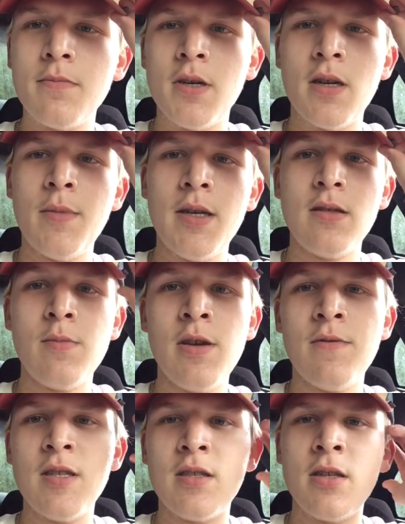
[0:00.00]
but I mean, to be
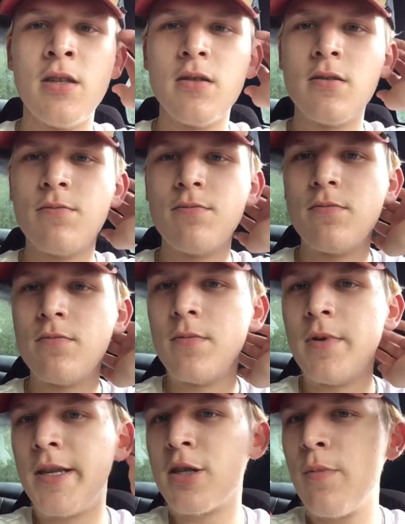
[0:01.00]
a V6,
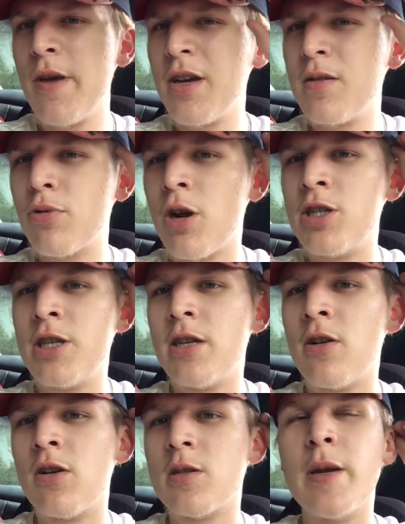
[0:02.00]
it's going to be a good project
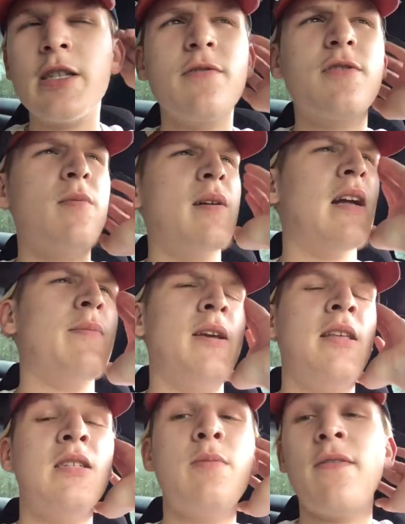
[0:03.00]
car, especially for somebody like
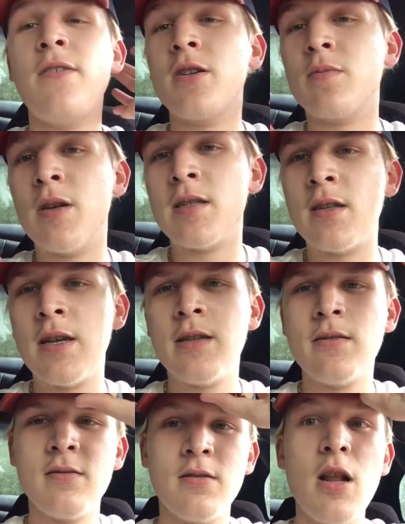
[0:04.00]
me. This is my first
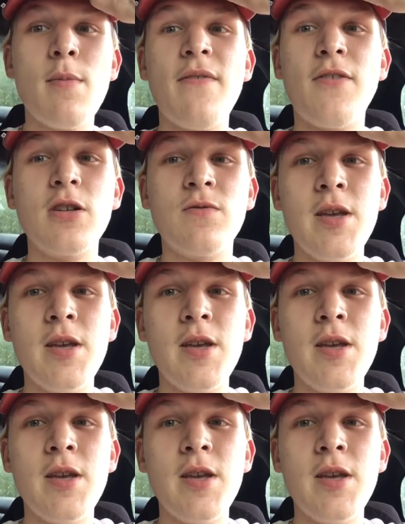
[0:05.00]
Mustang. Not my first